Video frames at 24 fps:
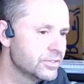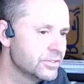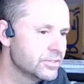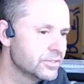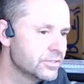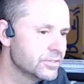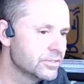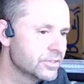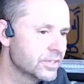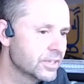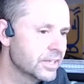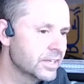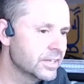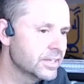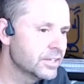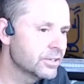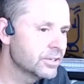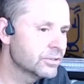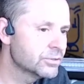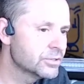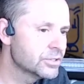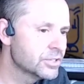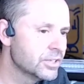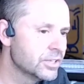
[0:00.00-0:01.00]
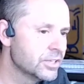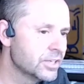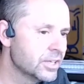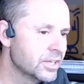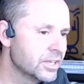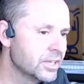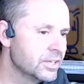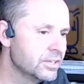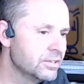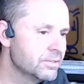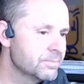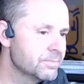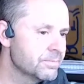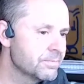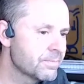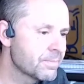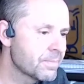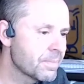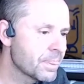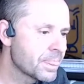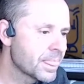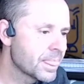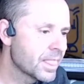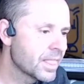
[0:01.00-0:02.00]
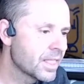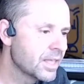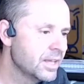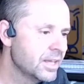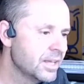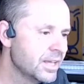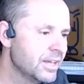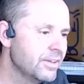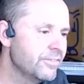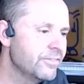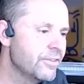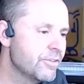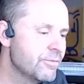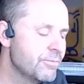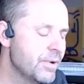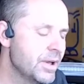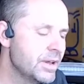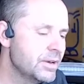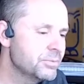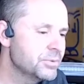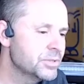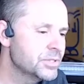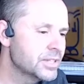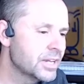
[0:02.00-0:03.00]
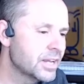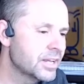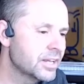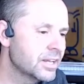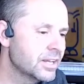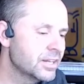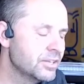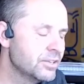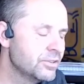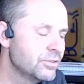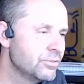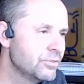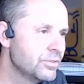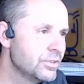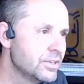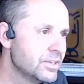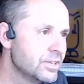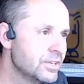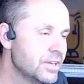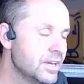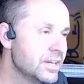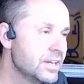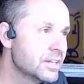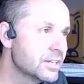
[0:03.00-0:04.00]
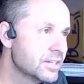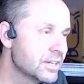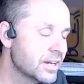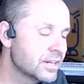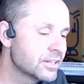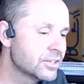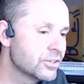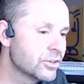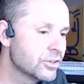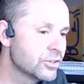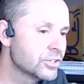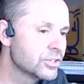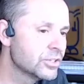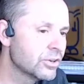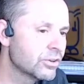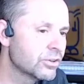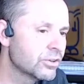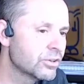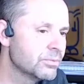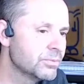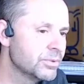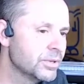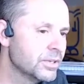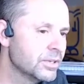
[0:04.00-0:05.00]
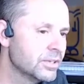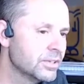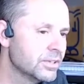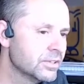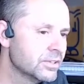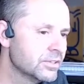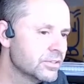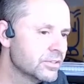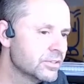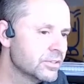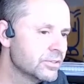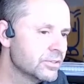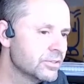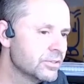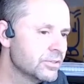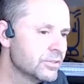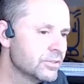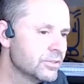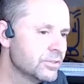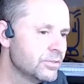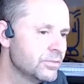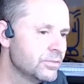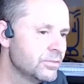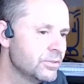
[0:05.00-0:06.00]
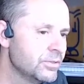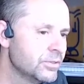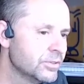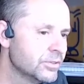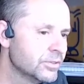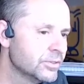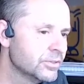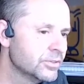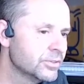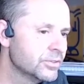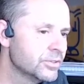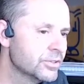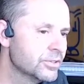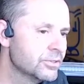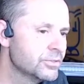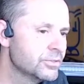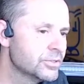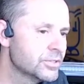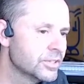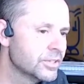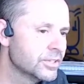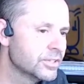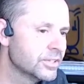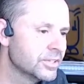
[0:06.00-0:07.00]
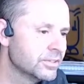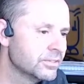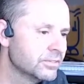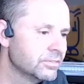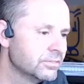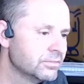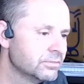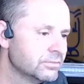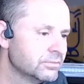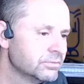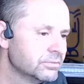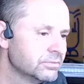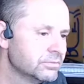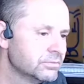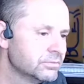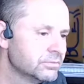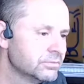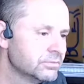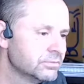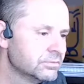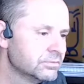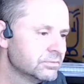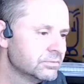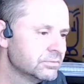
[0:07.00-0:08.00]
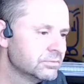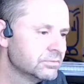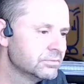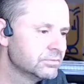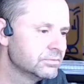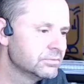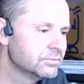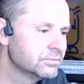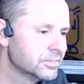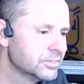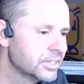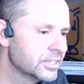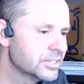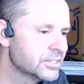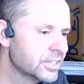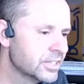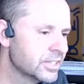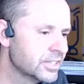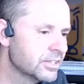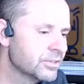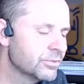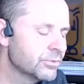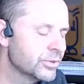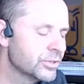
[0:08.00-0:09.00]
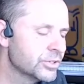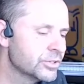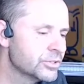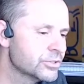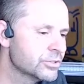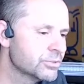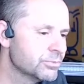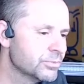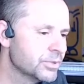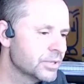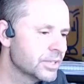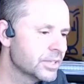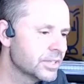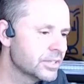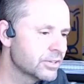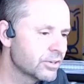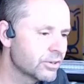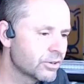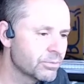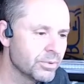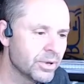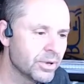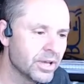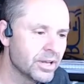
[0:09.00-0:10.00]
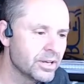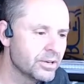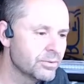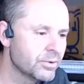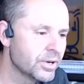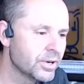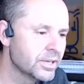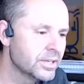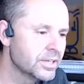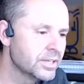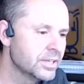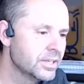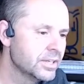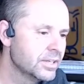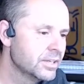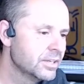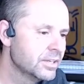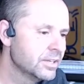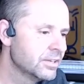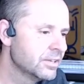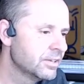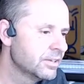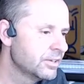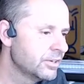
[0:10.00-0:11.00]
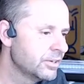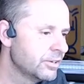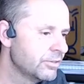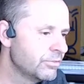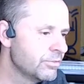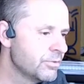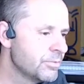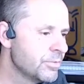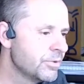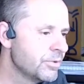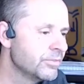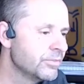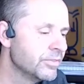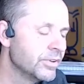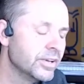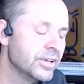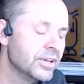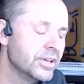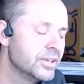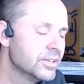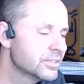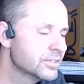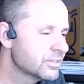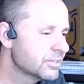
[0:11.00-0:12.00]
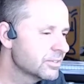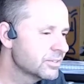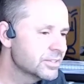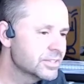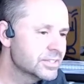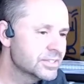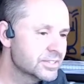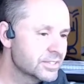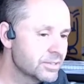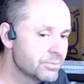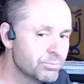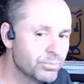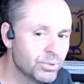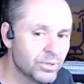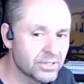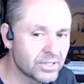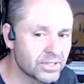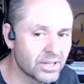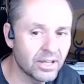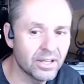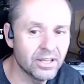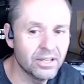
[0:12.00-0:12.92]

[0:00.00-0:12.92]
Click the old turn it in. If you've made a mistake and you needed to add another document, do undo turn in. And let's say you didn't want to submit that document anyway, and remove it. So it's simple as that.